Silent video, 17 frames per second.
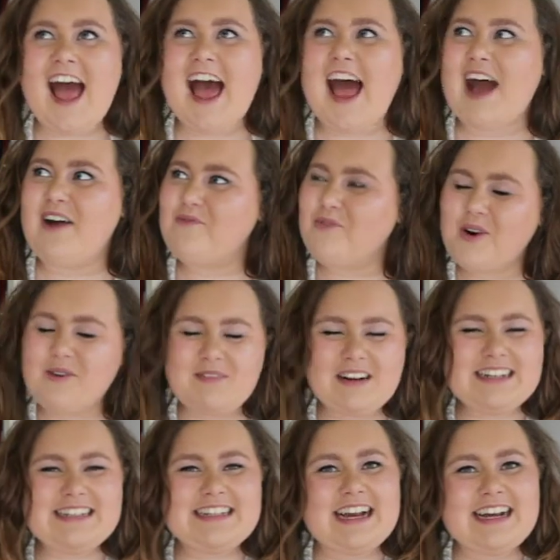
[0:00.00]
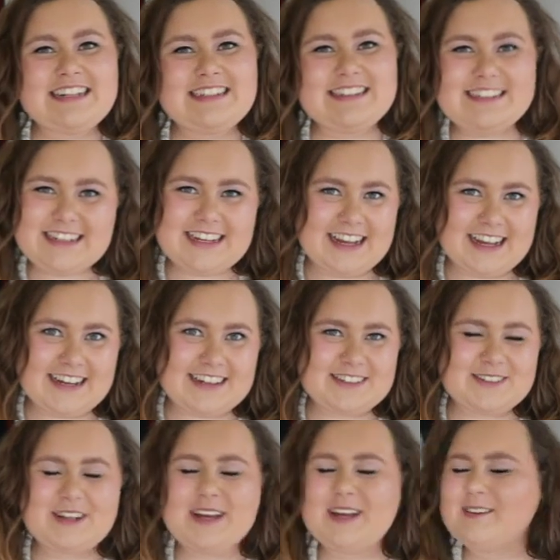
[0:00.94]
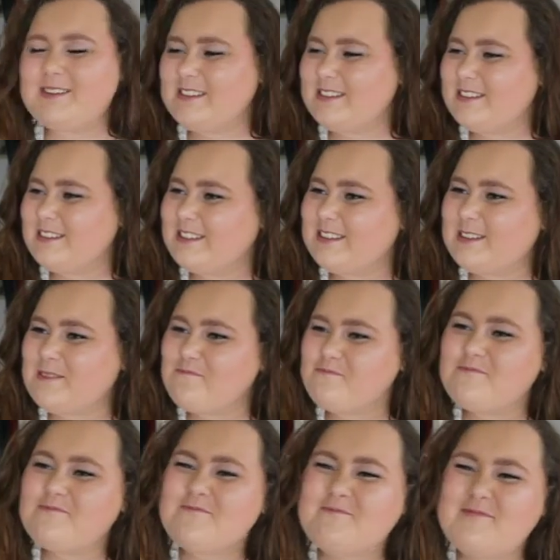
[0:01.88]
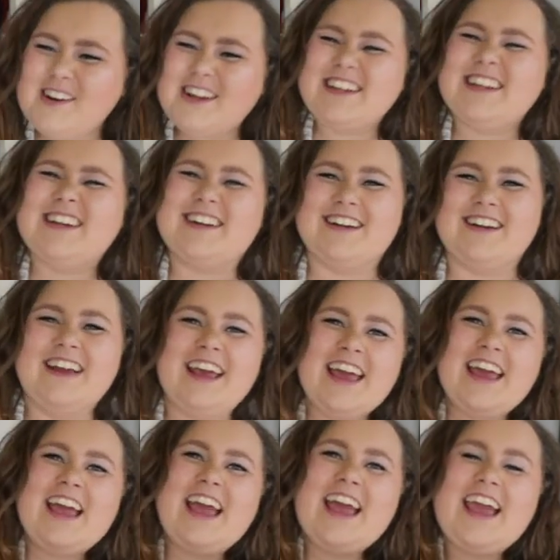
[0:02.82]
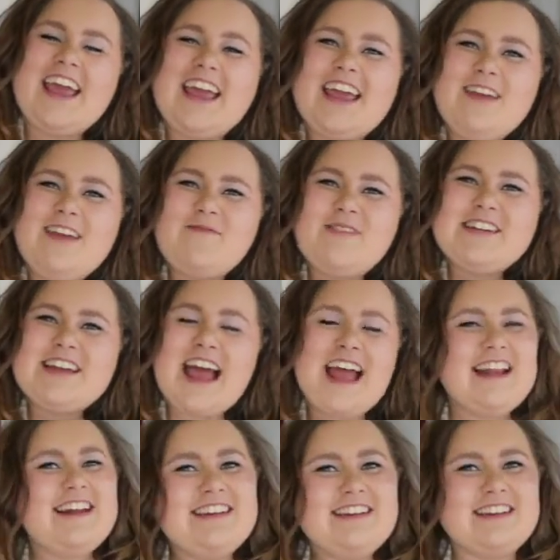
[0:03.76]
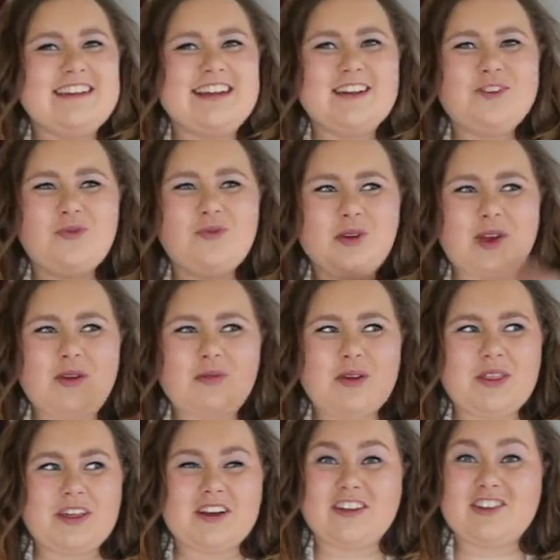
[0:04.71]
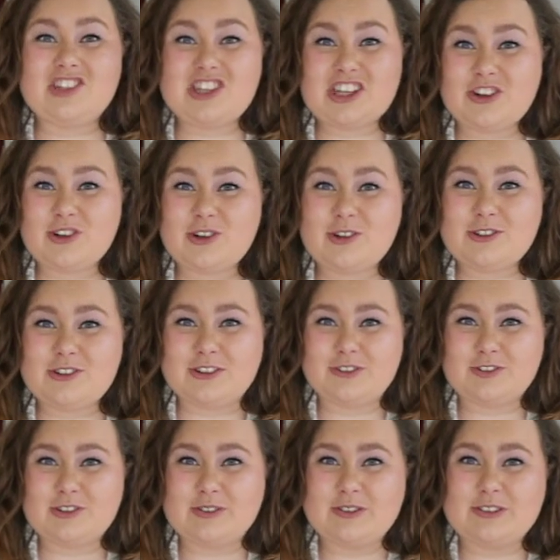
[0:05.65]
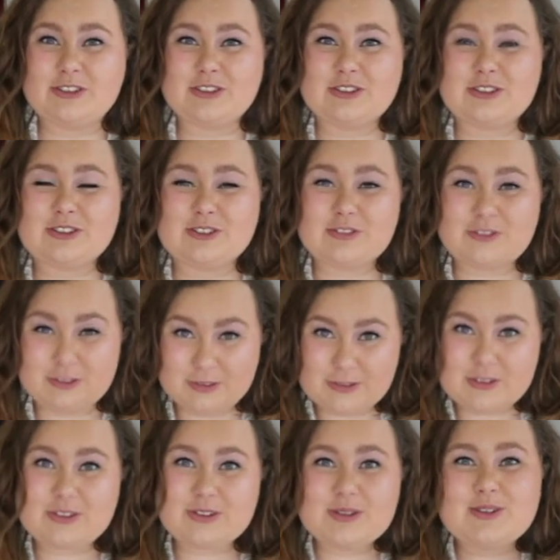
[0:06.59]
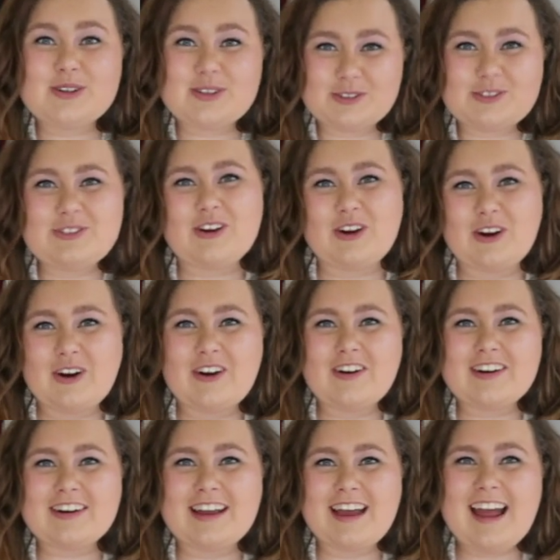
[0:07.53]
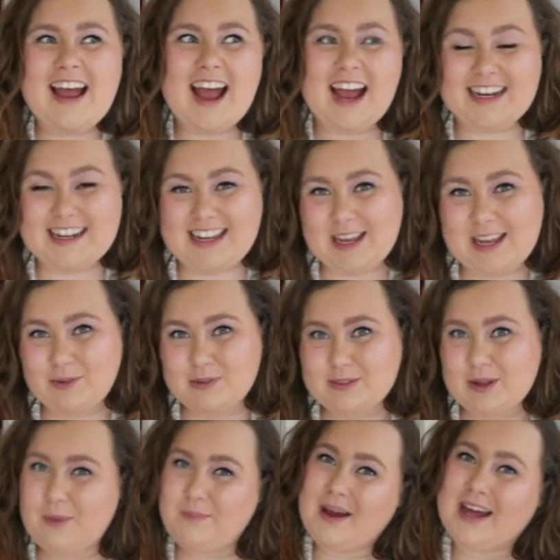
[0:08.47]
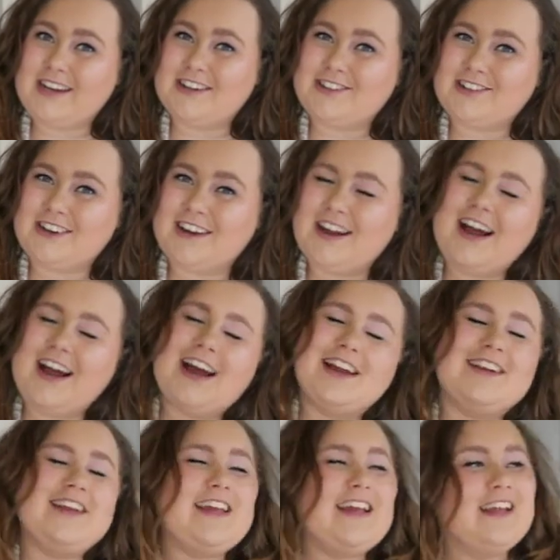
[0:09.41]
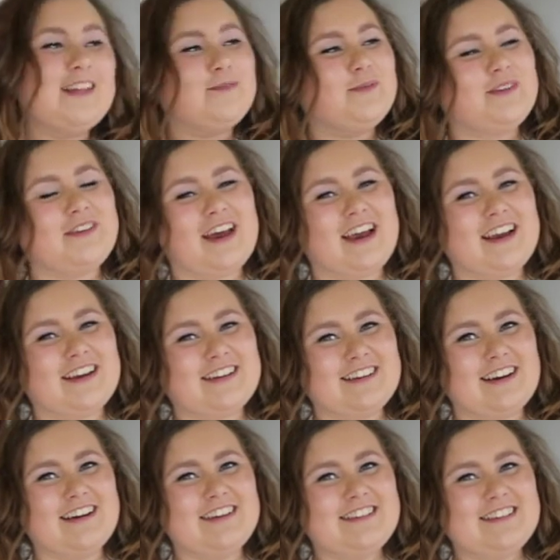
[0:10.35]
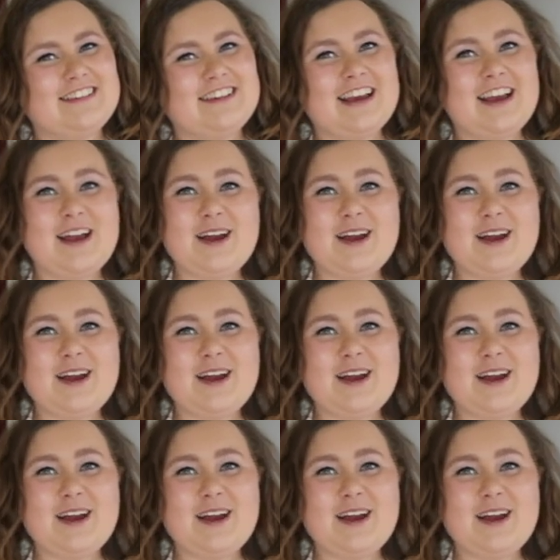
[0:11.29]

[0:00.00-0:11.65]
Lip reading: And what my dad did, it was just brilliant. He pretended we were the children from School of Rock, and he was our manager and he had to protect us.